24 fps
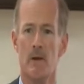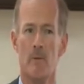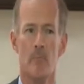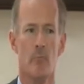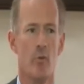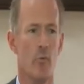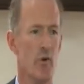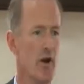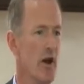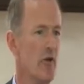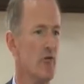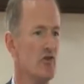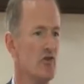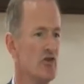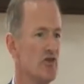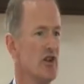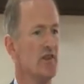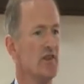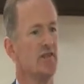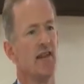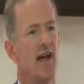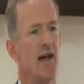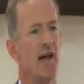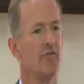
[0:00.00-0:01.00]
But we don't
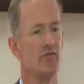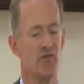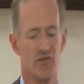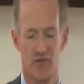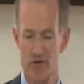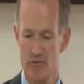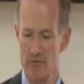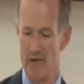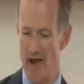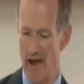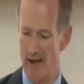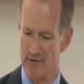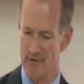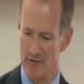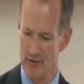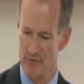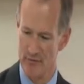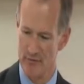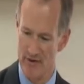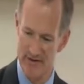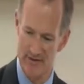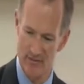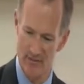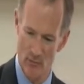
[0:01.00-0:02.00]
just have to do that. The
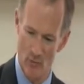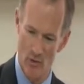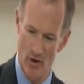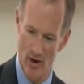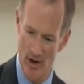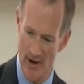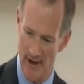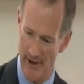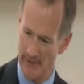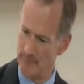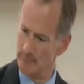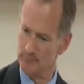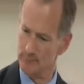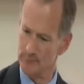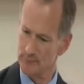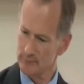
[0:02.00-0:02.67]
reason why